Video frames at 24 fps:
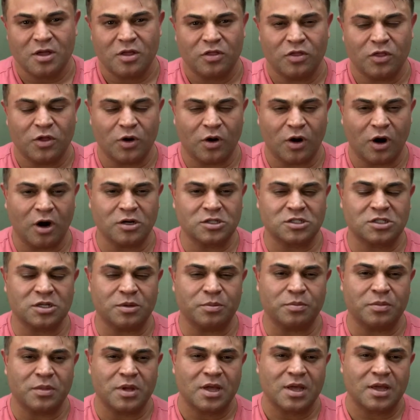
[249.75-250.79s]
there are
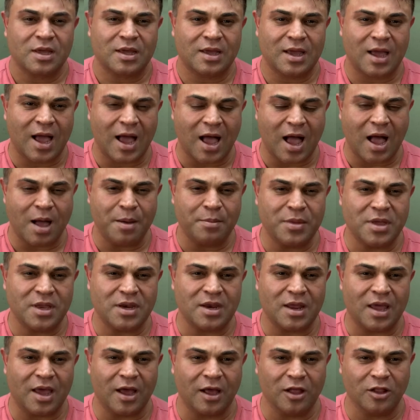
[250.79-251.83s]
some
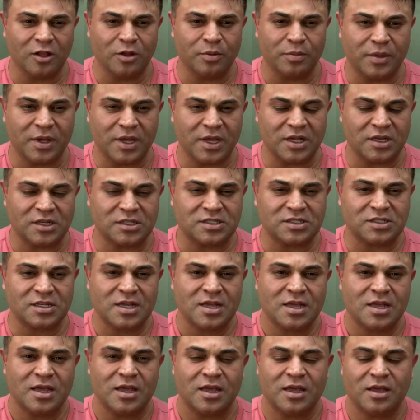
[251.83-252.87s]
common elements
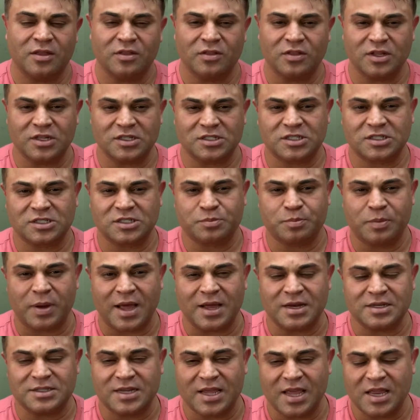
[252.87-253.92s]
in this
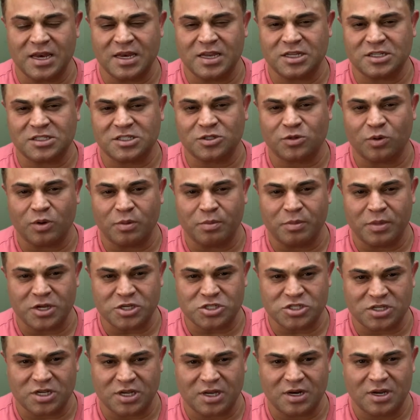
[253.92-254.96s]
spontaneous
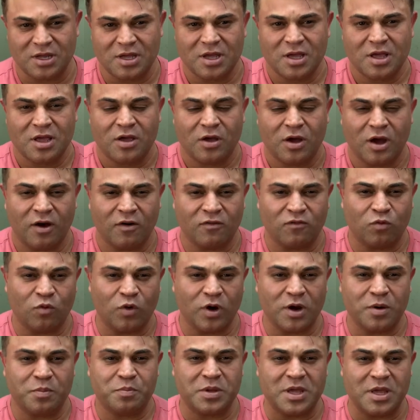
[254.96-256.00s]
remission of
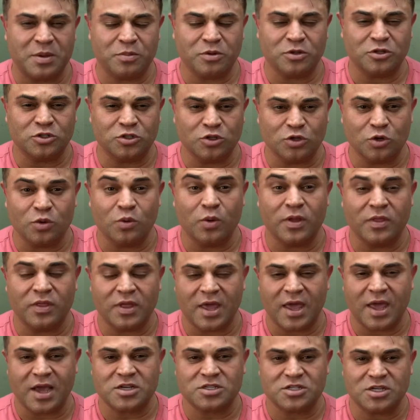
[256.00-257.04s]
what people do when
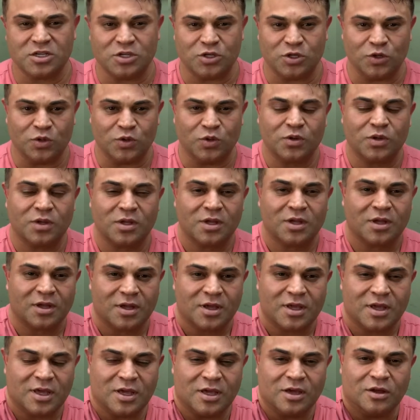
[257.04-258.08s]
they actually do
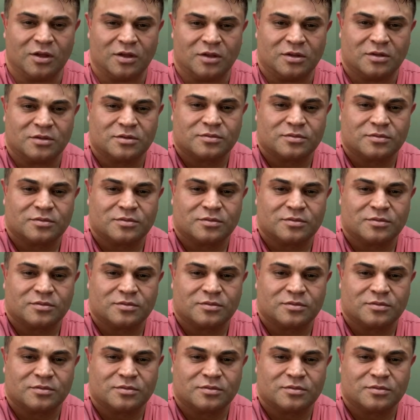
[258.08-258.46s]
heal.